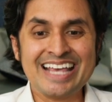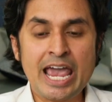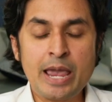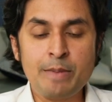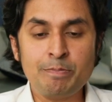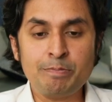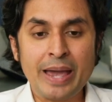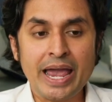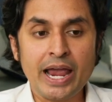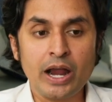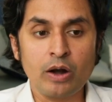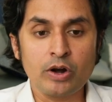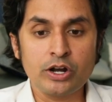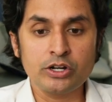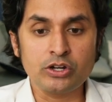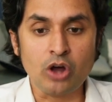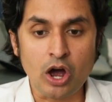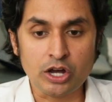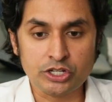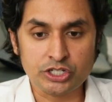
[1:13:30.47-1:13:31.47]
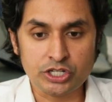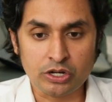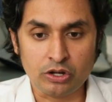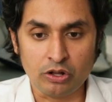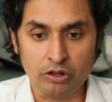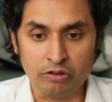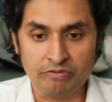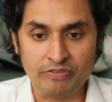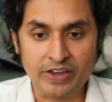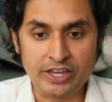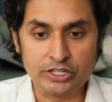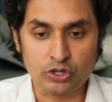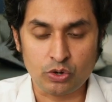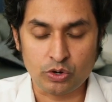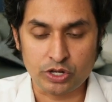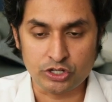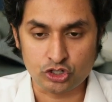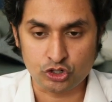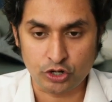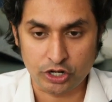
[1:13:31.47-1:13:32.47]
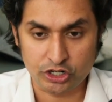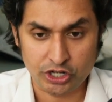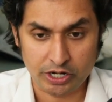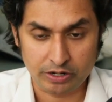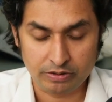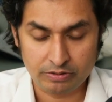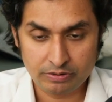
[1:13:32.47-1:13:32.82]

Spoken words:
a paradoxical vasoconstriction.